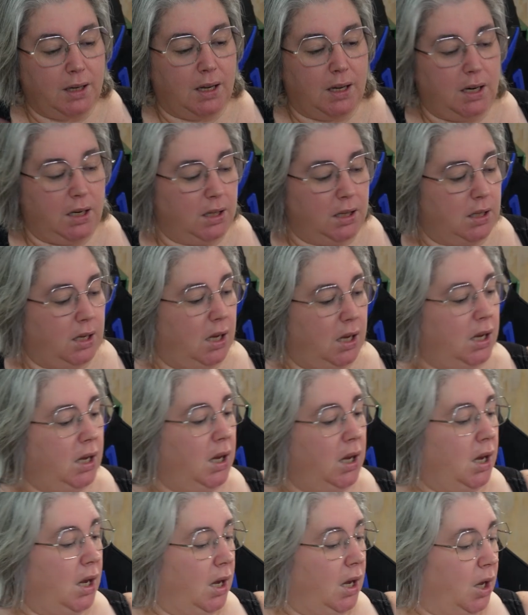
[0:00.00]
getting there.
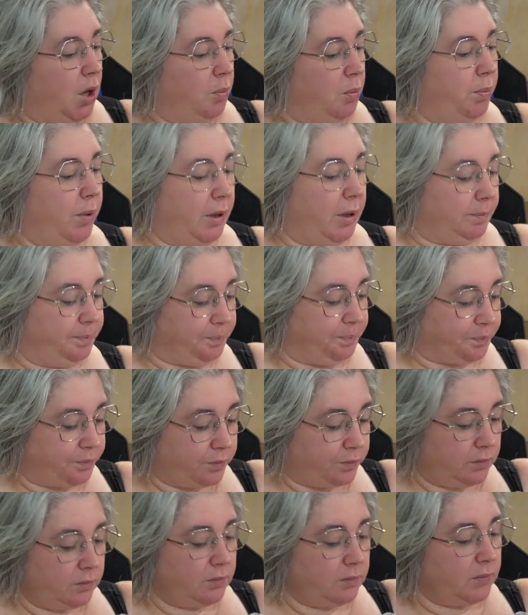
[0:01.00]
But
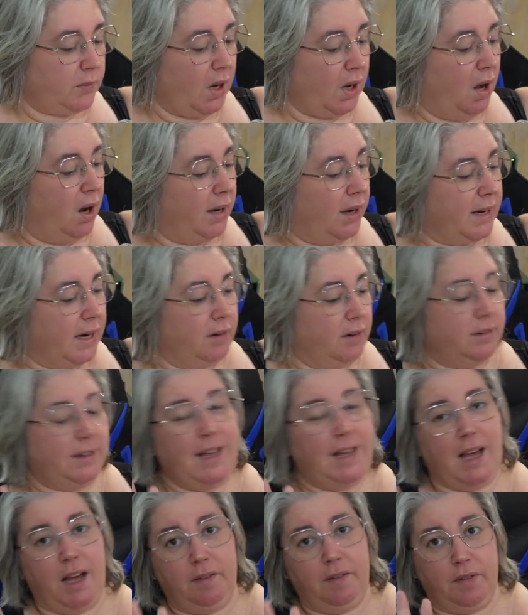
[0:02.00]
I currently
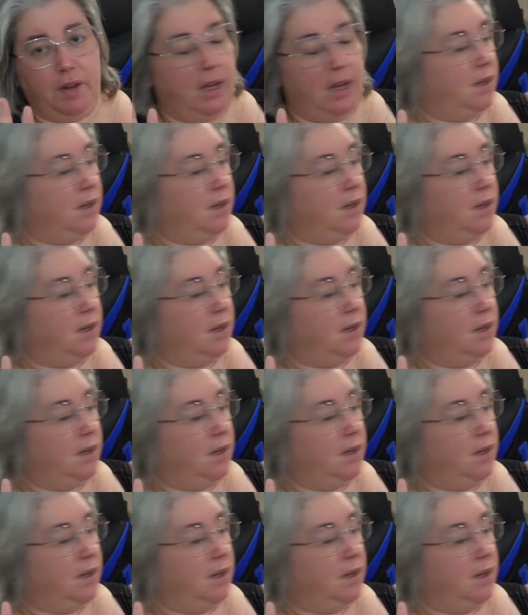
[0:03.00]
have,